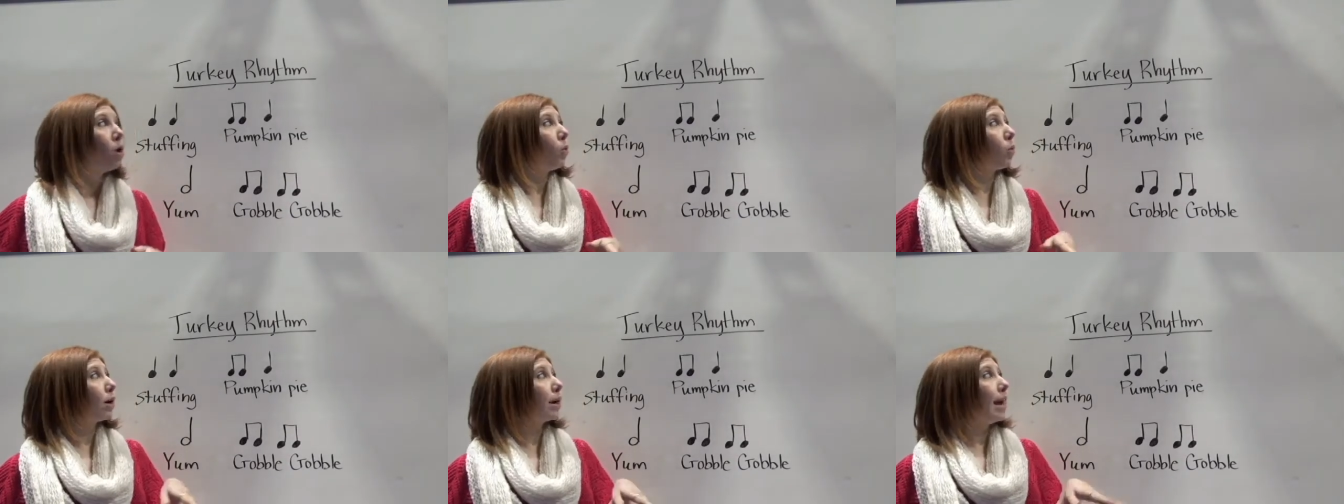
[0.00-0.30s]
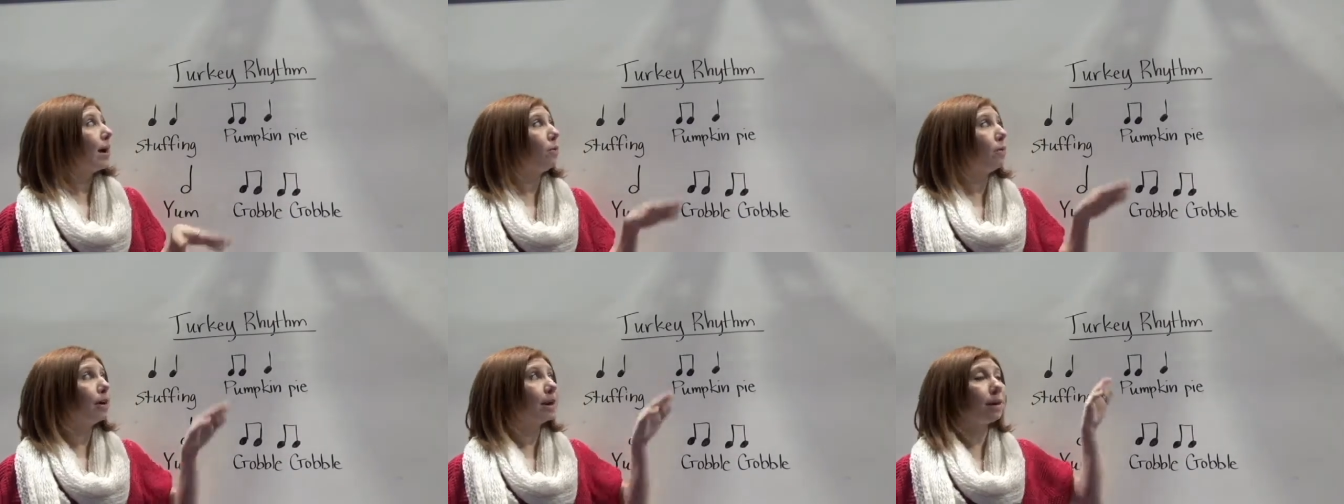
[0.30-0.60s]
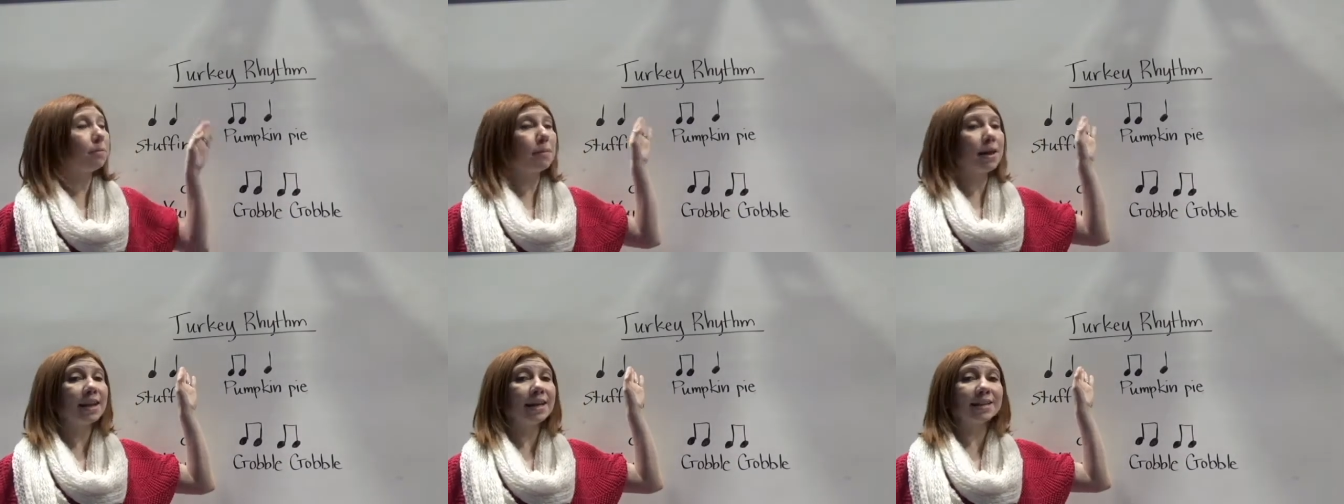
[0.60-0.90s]
we're now going to
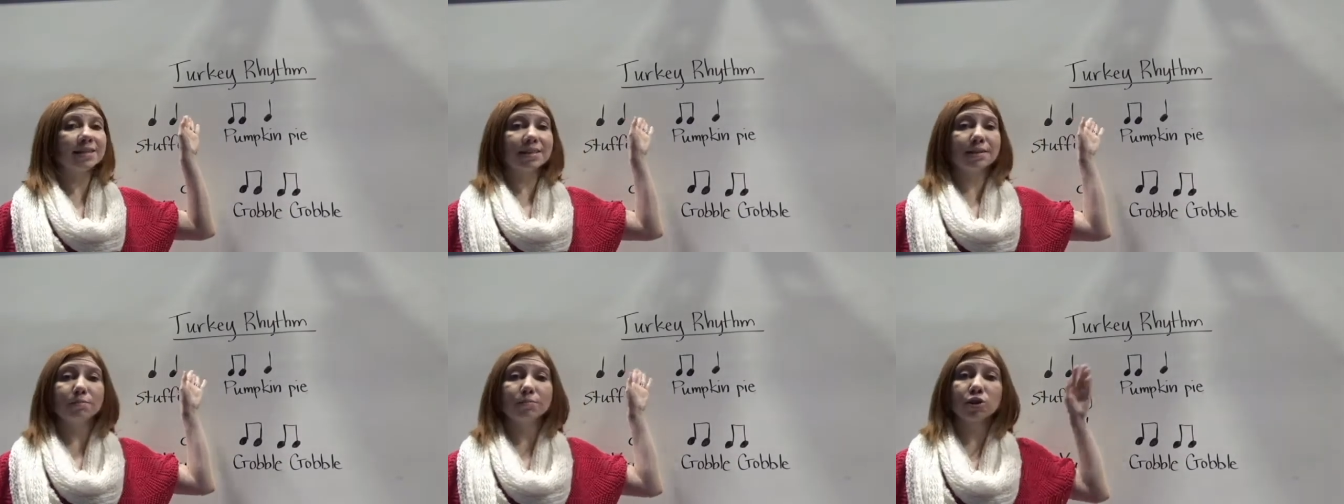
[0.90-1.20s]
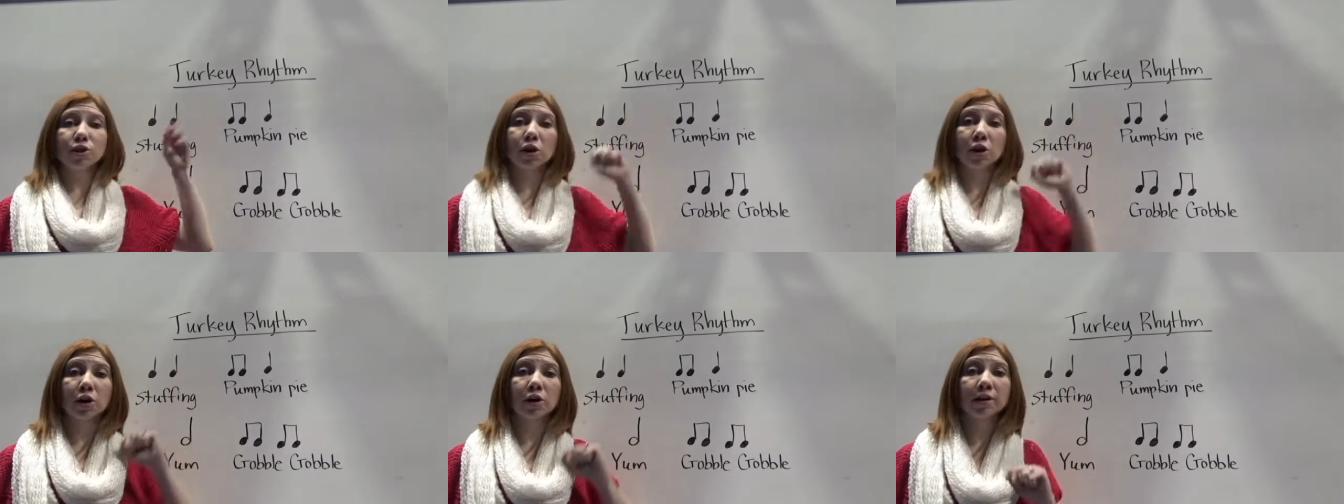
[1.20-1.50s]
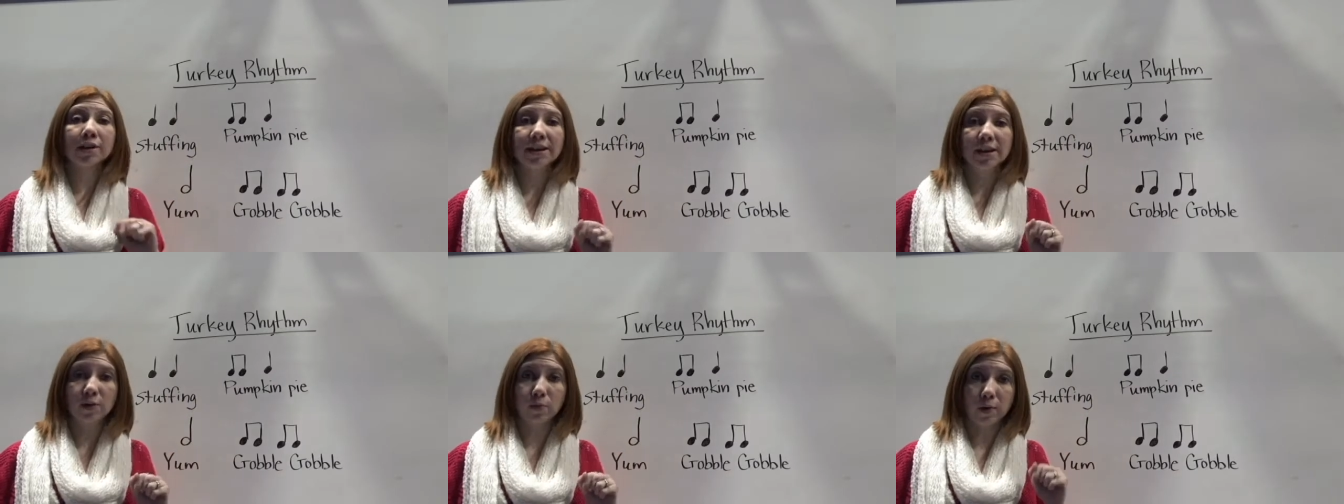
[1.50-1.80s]
make some
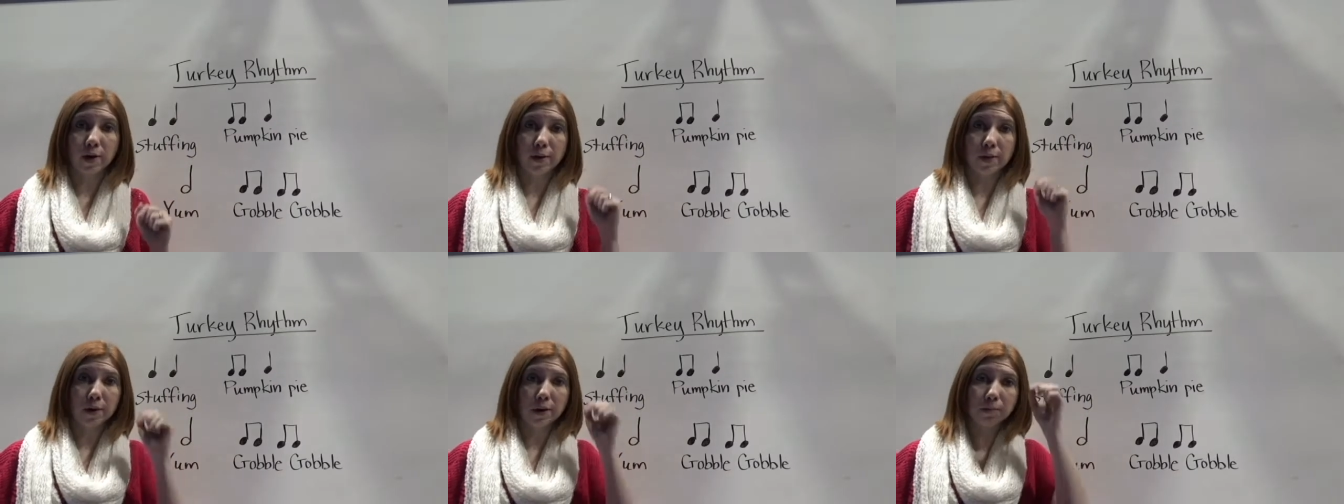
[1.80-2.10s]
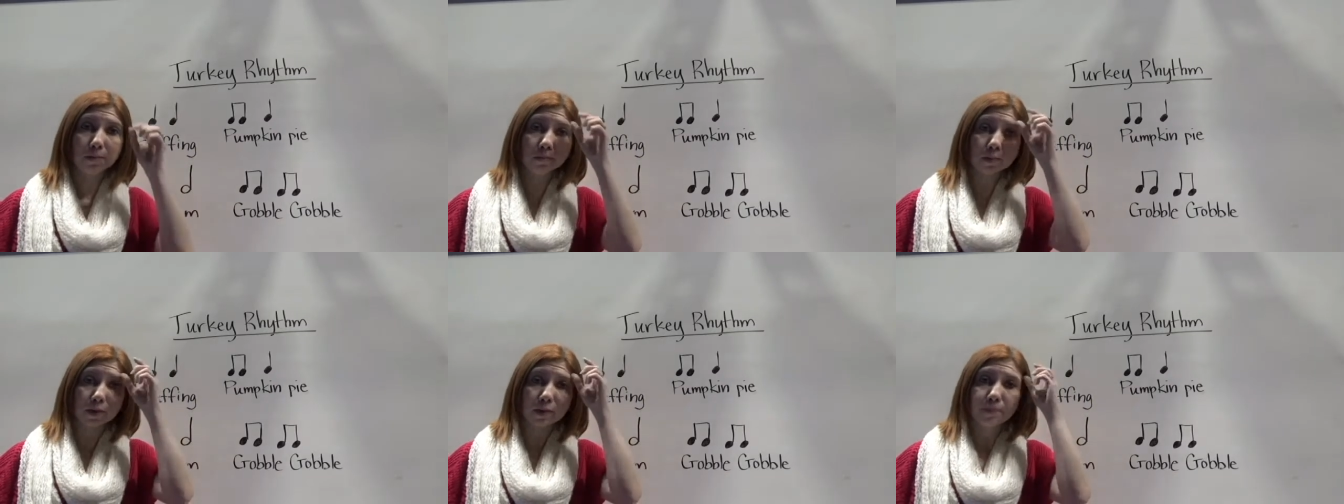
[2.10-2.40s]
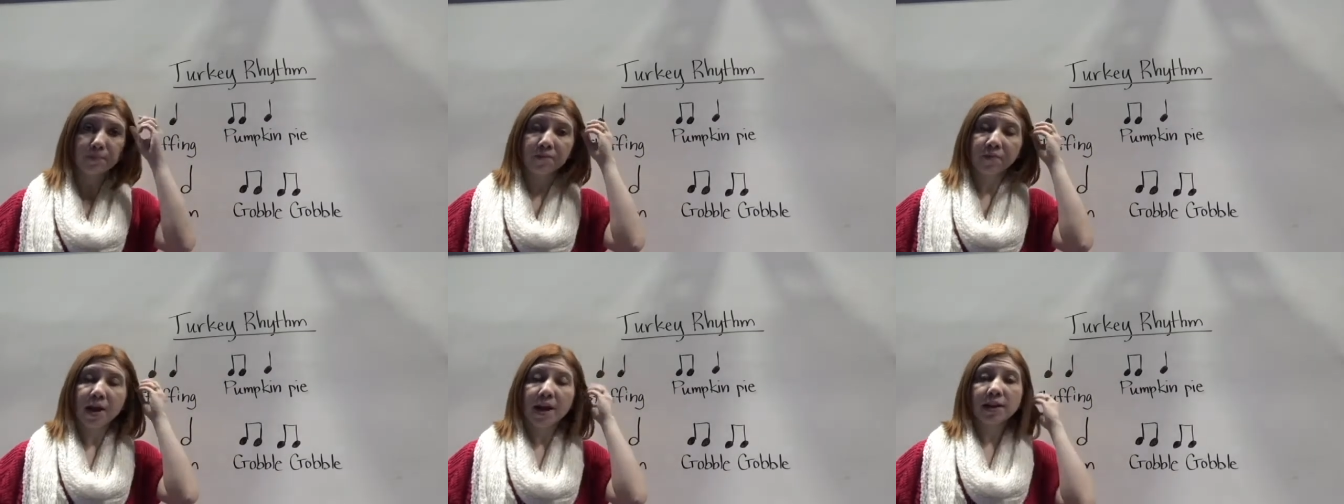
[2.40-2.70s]
turkey
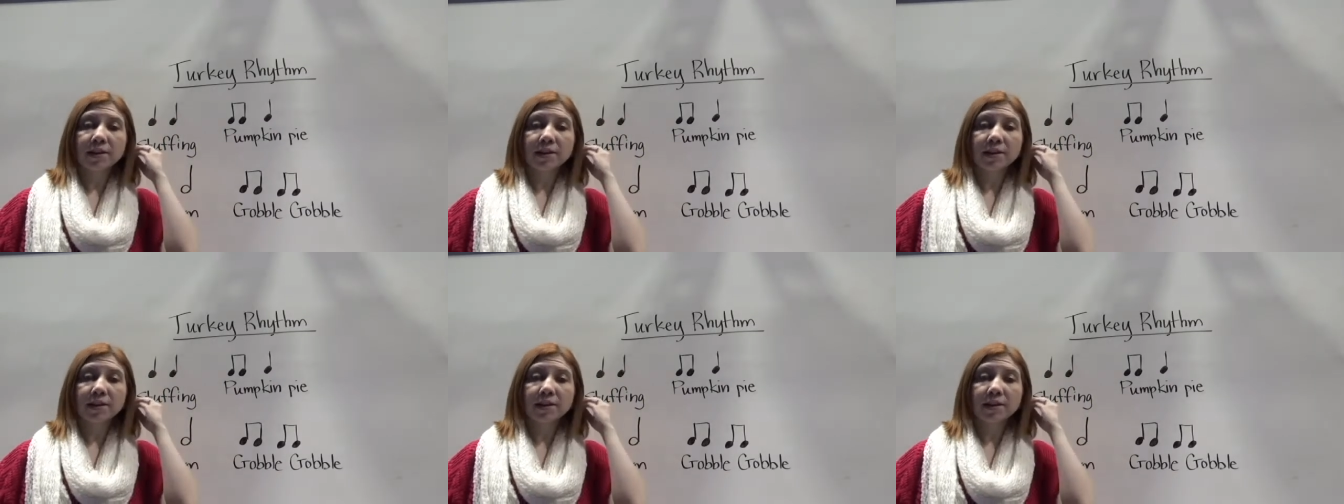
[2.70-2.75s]
rhythms.